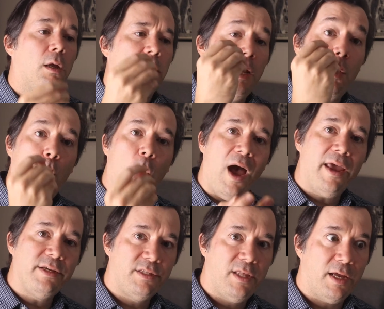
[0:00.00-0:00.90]
Now, why
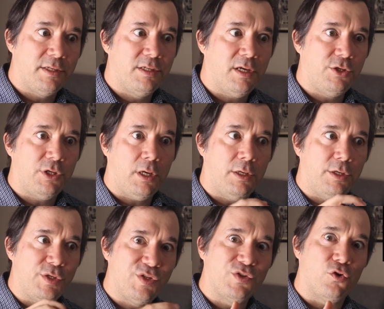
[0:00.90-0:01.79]
is that such a
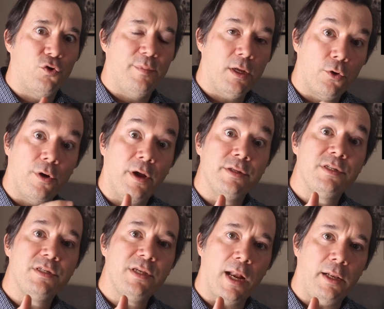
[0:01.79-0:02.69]
disturbing or
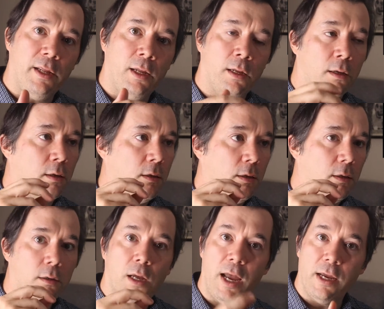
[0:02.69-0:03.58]
unsettling
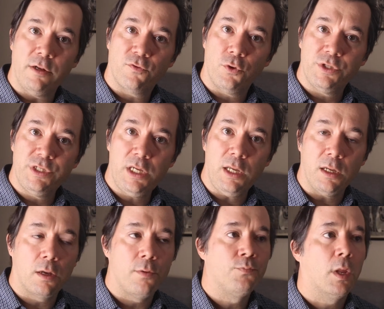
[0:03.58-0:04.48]
kind of
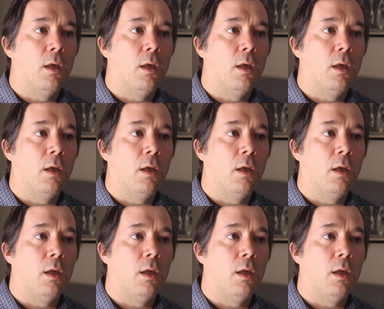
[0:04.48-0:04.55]
critique?